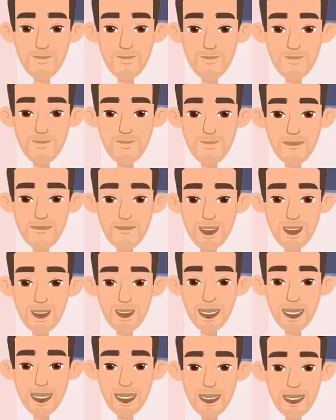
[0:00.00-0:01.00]

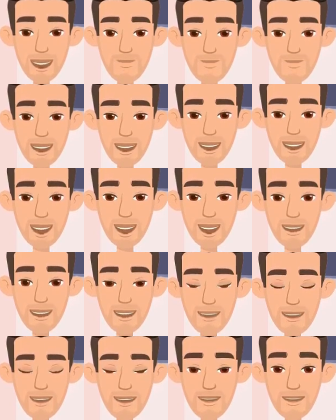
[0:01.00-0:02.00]
Crucial for
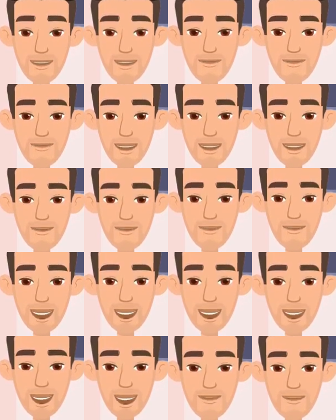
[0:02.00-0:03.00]
applications that
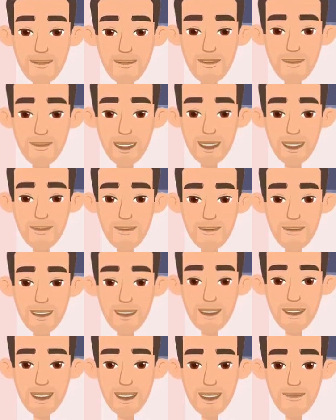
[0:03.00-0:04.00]
require instant
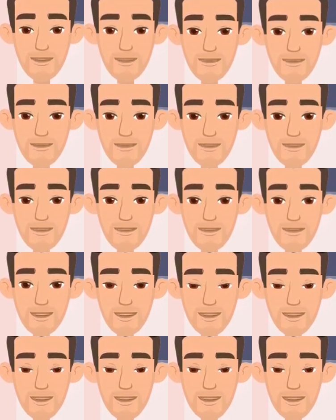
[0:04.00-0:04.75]
analysis and feedback,